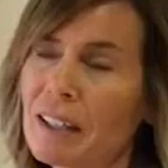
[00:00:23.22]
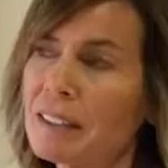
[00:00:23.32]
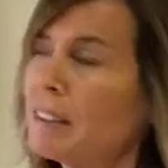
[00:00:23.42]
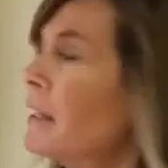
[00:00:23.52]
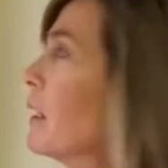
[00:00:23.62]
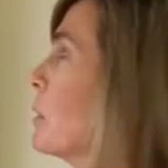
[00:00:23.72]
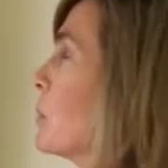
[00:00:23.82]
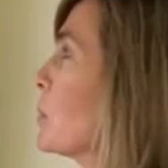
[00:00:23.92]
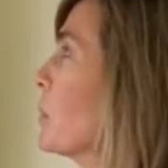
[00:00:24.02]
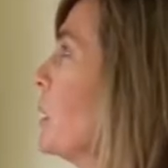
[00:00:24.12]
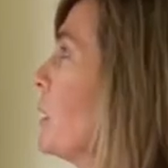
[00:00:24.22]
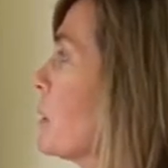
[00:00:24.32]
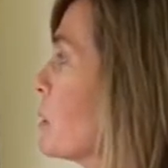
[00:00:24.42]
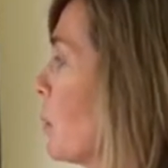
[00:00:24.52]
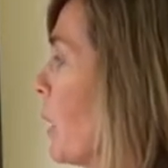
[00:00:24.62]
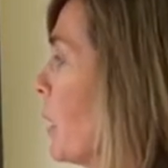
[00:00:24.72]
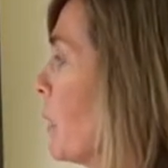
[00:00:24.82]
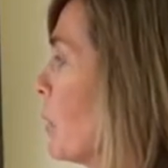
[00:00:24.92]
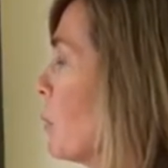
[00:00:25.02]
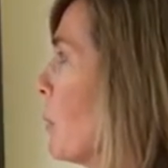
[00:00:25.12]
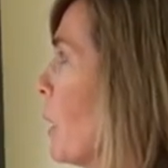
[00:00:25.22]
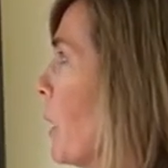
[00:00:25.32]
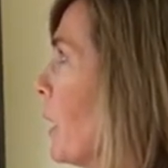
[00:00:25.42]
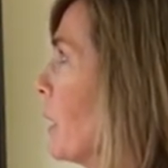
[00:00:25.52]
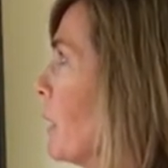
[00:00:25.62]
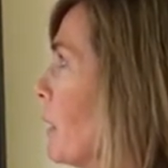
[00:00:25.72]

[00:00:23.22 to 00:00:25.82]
And it was really inspired by